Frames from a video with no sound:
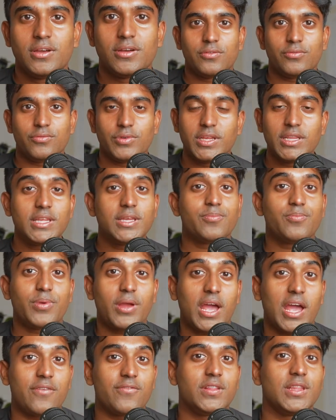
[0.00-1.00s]
really
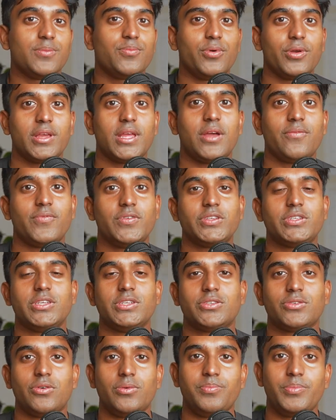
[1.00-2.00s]
heavily putting
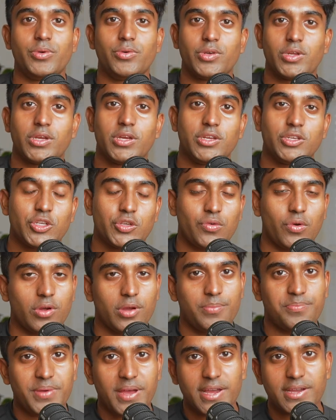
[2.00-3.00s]
emphasis on building a stronger
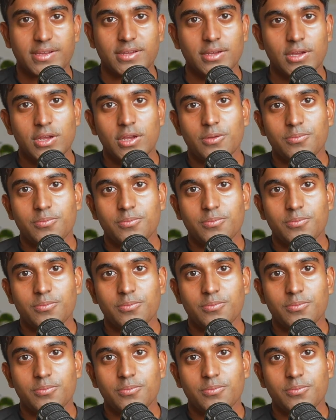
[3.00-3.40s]
back,